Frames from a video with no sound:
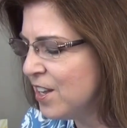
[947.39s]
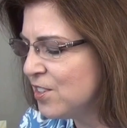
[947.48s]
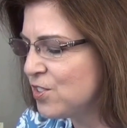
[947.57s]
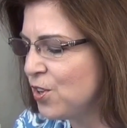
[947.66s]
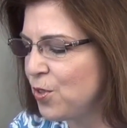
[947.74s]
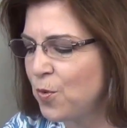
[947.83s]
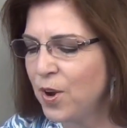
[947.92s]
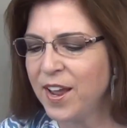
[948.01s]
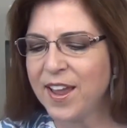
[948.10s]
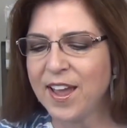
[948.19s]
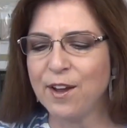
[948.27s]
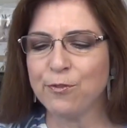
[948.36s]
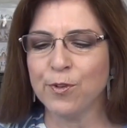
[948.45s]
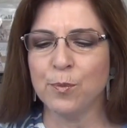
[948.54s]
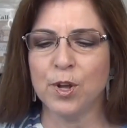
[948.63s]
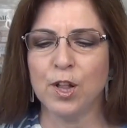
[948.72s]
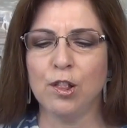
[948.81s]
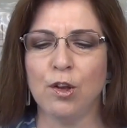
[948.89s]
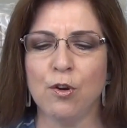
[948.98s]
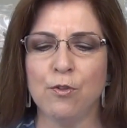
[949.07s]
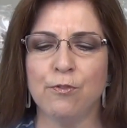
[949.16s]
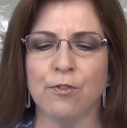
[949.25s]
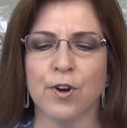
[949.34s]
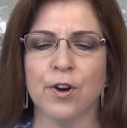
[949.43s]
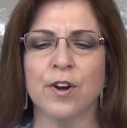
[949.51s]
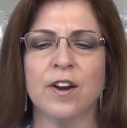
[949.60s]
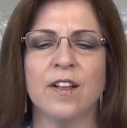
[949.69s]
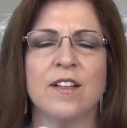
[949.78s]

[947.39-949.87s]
So the one I got from Clover,